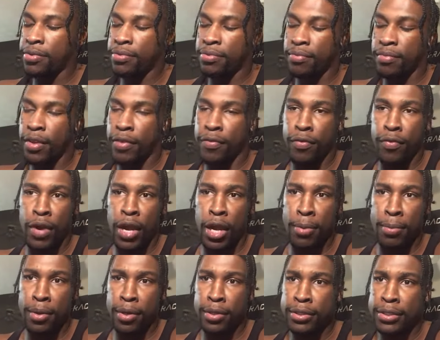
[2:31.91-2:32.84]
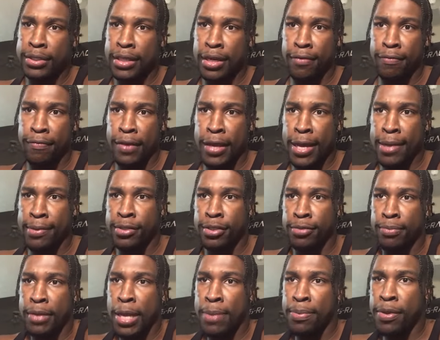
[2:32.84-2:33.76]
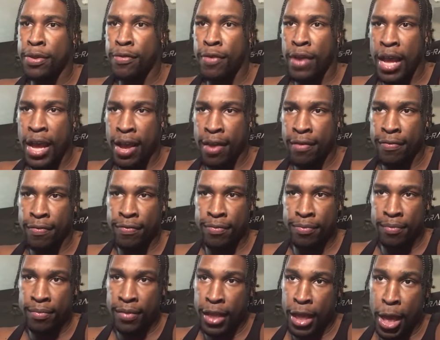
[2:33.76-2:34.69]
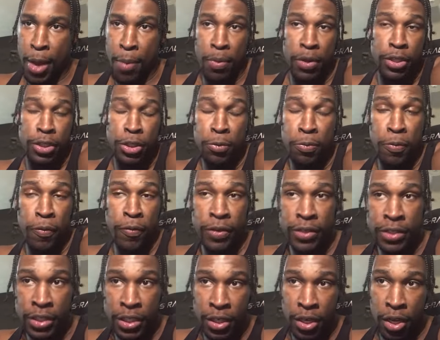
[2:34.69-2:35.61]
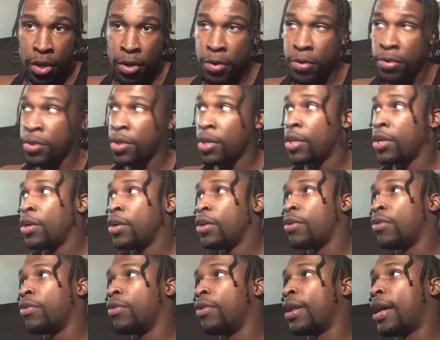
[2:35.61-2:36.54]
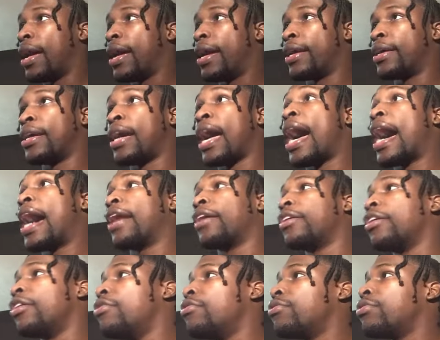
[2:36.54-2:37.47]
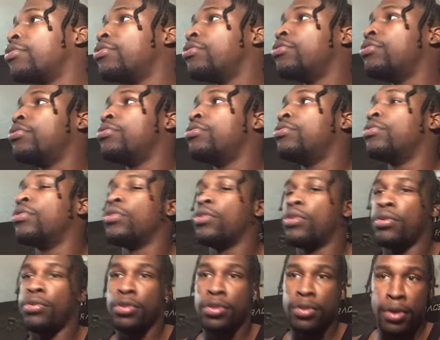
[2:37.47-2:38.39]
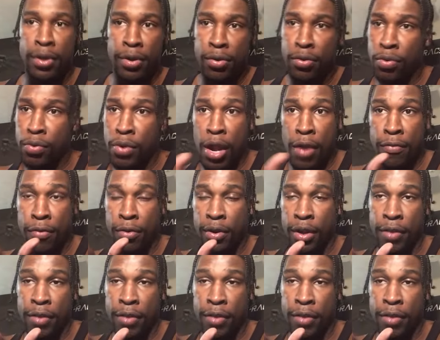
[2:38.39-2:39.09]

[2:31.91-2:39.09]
If you rock them on the Sun Fam, so maybe you have him with Super Vegito or like God Goku, or you know, whoever.